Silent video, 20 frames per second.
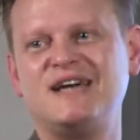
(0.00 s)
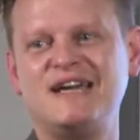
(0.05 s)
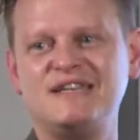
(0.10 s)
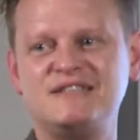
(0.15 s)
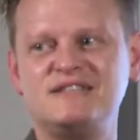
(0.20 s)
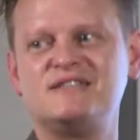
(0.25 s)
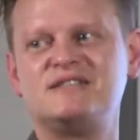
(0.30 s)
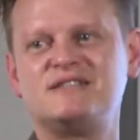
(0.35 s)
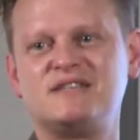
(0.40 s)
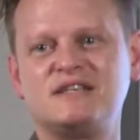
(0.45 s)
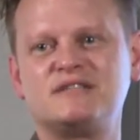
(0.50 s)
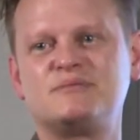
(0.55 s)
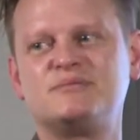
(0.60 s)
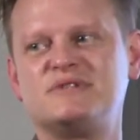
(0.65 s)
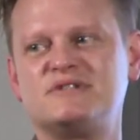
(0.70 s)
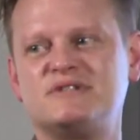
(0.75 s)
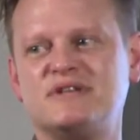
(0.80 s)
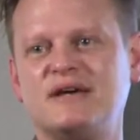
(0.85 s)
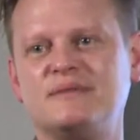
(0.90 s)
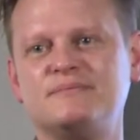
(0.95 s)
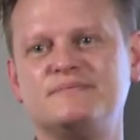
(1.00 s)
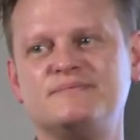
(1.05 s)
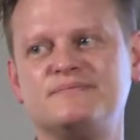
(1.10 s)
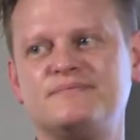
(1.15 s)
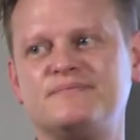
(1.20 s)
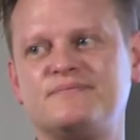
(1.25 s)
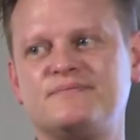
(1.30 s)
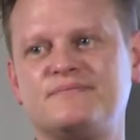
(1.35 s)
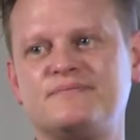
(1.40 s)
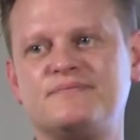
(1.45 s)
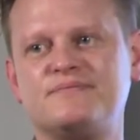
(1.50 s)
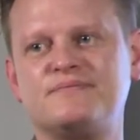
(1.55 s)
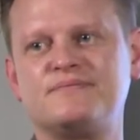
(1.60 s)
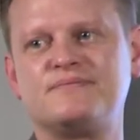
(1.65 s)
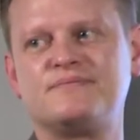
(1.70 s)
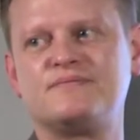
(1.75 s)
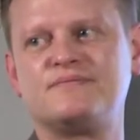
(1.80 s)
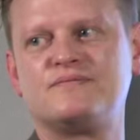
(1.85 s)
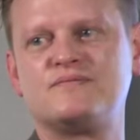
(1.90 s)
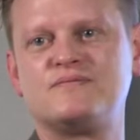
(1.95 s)
86%.
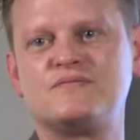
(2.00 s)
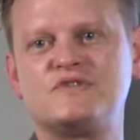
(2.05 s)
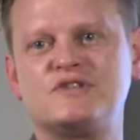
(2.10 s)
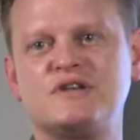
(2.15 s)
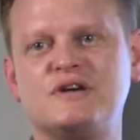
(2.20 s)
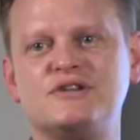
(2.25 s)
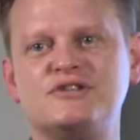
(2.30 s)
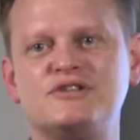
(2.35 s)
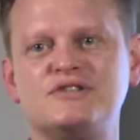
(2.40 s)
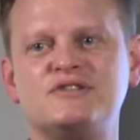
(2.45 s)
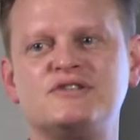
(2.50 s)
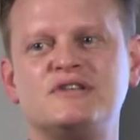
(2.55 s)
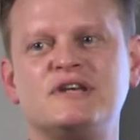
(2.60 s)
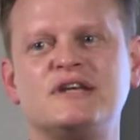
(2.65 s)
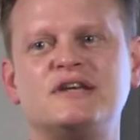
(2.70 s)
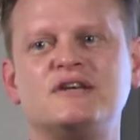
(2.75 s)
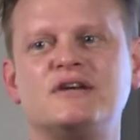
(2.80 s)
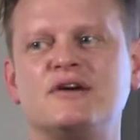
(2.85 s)
So as you see,